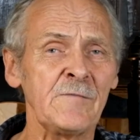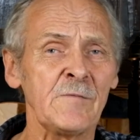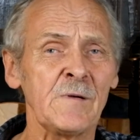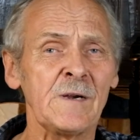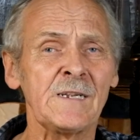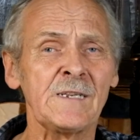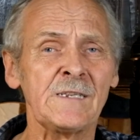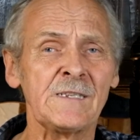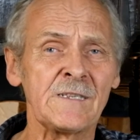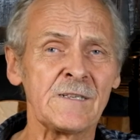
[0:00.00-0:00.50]

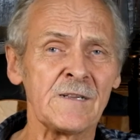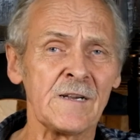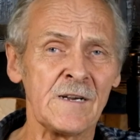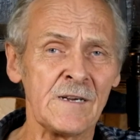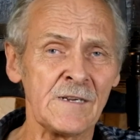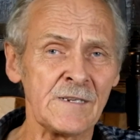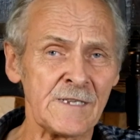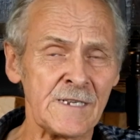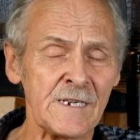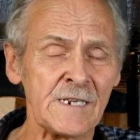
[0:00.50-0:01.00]
weighs
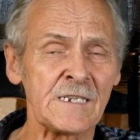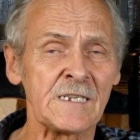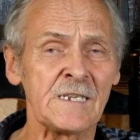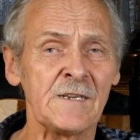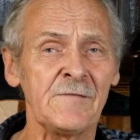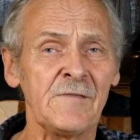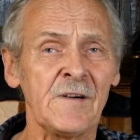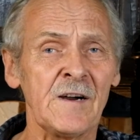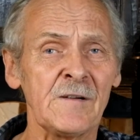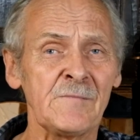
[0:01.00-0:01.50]

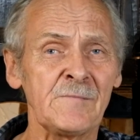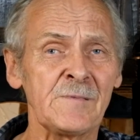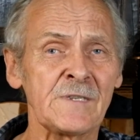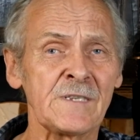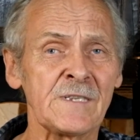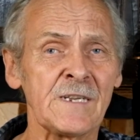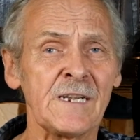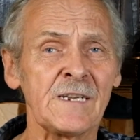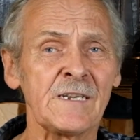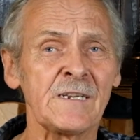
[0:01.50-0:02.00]

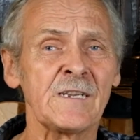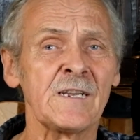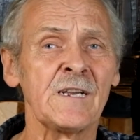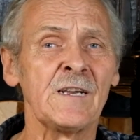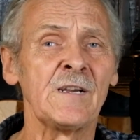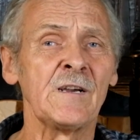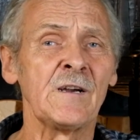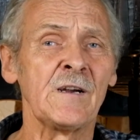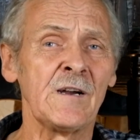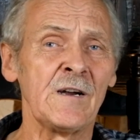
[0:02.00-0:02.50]
65%
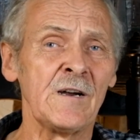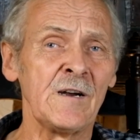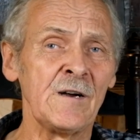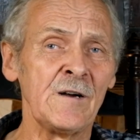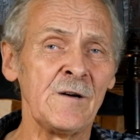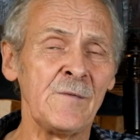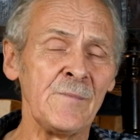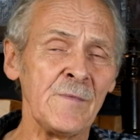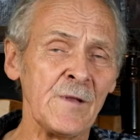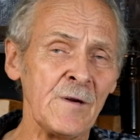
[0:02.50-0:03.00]
uh,
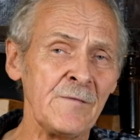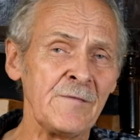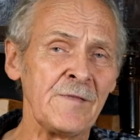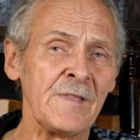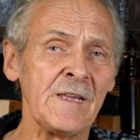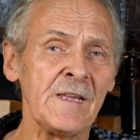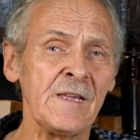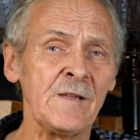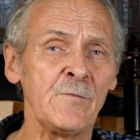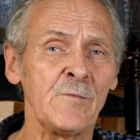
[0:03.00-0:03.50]
um, of
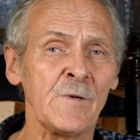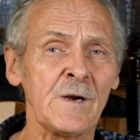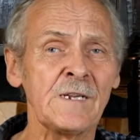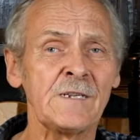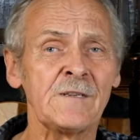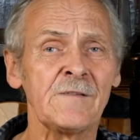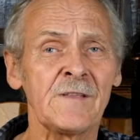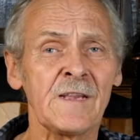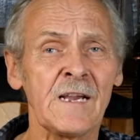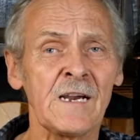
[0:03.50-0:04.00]
the
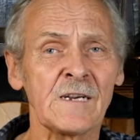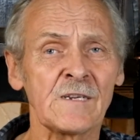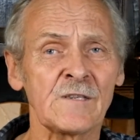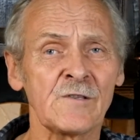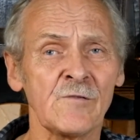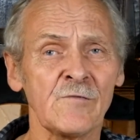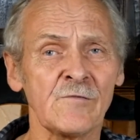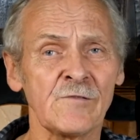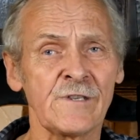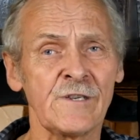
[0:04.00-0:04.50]
weight of the
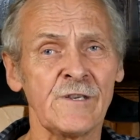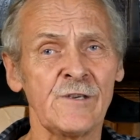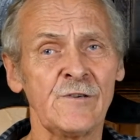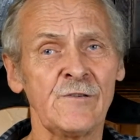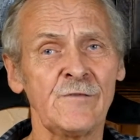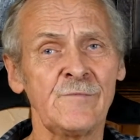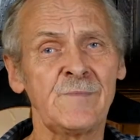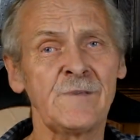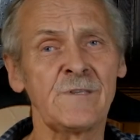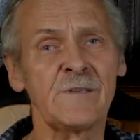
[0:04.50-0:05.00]
axle
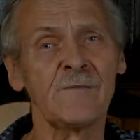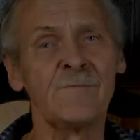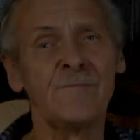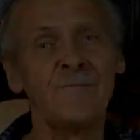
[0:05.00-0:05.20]
tubes.